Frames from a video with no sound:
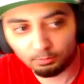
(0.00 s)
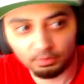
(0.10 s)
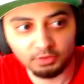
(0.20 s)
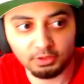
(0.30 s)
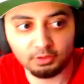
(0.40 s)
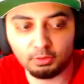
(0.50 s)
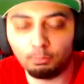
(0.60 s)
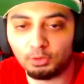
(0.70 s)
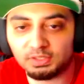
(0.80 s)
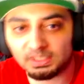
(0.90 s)
The, the
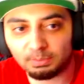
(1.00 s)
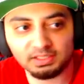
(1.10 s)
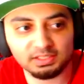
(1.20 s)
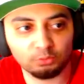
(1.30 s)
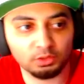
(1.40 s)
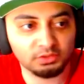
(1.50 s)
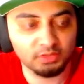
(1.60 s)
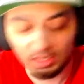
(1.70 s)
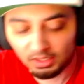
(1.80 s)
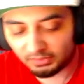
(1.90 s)
most expensive ones.
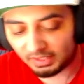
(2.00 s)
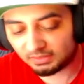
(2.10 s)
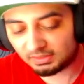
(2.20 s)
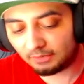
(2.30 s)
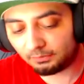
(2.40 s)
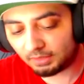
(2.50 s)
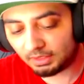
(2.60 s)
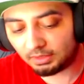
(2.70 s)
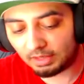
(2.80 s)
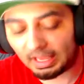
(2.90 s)
There's
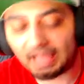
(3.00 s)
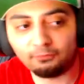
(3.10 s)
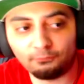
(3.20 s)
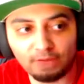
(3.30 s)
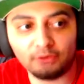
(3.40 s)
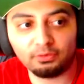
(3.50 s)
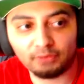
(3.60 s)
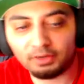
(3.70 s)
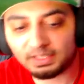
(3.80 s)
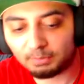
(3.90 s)
definitely a very,
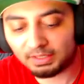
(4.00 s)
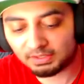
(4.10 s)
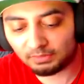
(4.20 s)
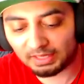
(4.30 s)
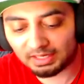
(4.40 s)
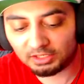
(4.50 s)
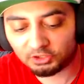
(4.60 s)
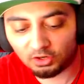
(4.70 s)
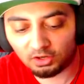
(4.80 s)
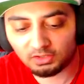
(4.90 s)
very expensive English
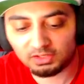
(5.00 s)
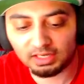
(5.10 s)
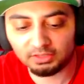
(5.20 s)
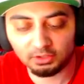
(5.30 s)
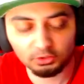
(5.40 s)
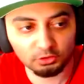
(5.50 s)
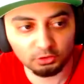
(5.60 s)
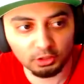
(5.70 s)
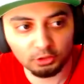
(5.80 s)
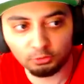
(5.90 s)
cards, like the
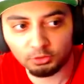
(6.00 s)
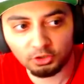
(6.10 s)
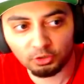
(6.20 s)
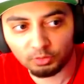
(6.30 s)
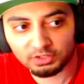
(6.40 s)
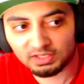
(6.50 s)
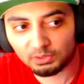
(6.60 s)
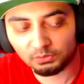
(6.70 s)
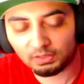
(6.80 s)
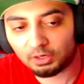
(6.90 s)
Lugia, which
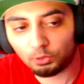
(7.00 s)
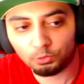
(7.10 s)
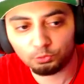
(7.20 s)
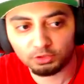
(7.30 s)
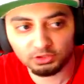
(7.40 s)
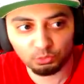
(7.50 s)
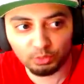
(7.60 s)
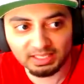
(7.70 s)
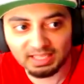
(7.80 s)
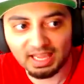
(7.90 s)
sells for like one hundred
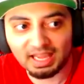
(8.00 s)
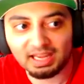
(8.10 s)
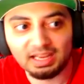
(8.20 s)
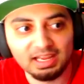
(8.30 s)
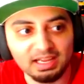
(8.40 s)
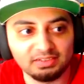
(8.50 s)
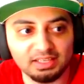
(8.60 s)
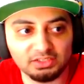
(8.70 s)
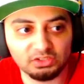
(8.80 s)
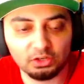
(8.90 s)
twenty K.
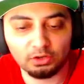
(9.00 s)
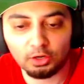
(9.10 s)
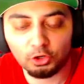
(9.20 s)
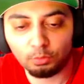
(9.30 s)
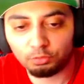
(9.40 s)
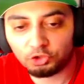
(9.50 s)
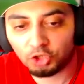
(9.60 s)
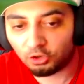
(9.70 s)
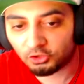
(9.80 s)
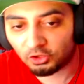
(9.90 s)
There's a, a couple
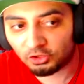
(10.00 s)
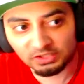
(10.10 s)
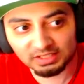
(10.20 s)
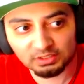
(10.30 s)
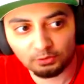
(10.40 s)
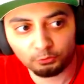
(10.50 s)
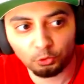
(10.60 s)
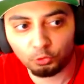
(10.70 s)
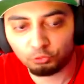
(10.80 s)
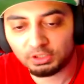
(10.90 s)
Charizards that sell for one
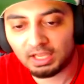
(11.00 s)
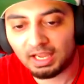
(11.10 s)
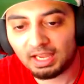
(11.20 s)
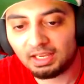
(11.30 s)
hundred K.